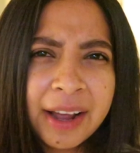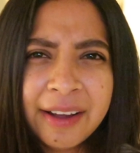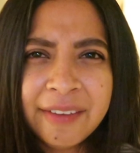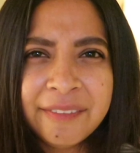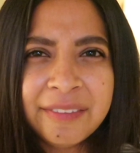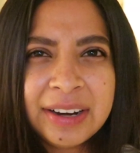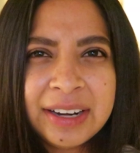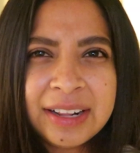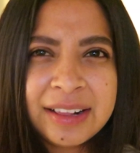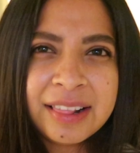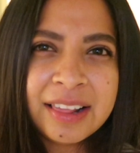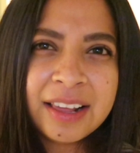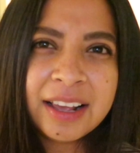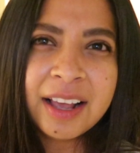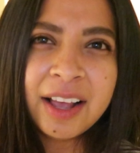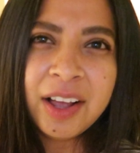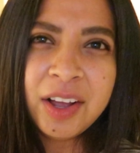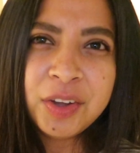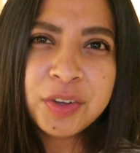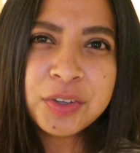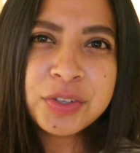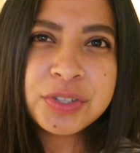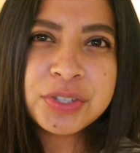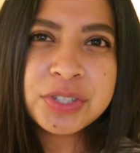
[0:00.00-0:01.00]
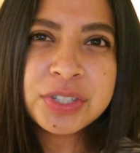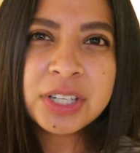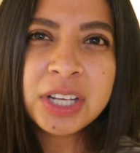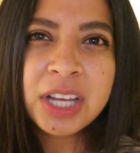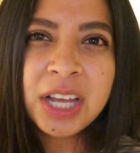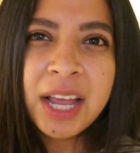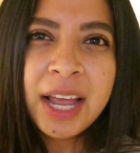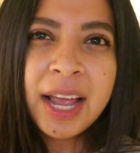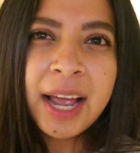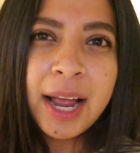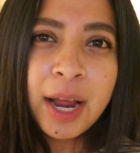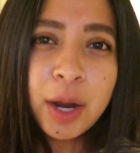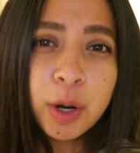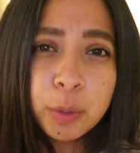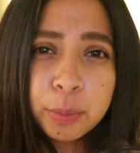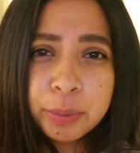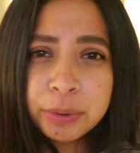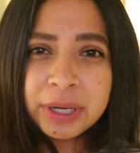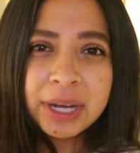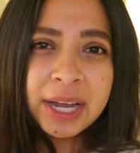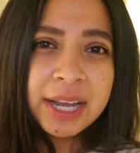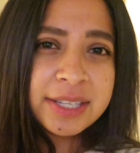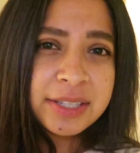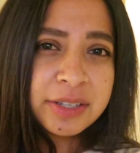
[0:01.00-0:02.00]
have anything else, I hope
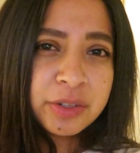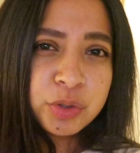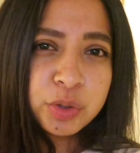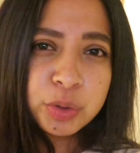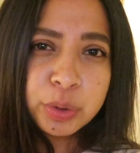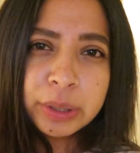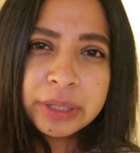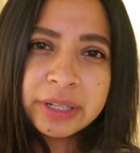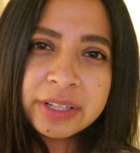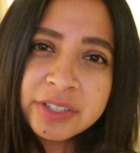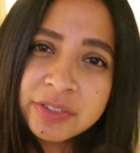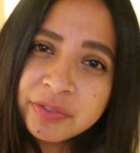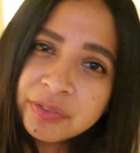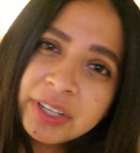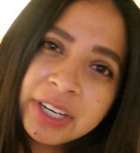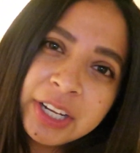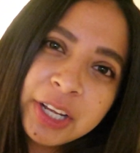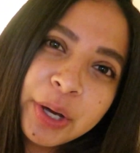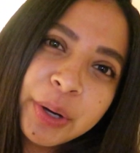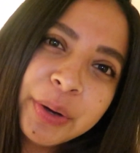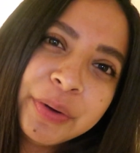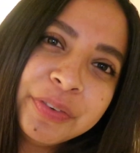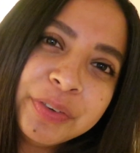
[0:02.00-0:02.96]
you guys enjoyed this video.